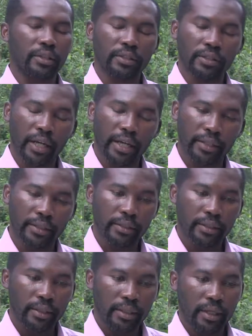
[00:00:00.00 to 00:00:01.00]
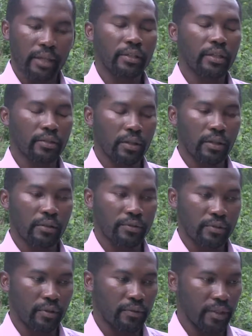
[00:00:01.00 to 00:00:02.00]
the side and that sort of
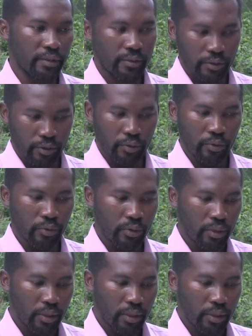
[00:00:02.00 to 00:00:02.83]
stuff. And,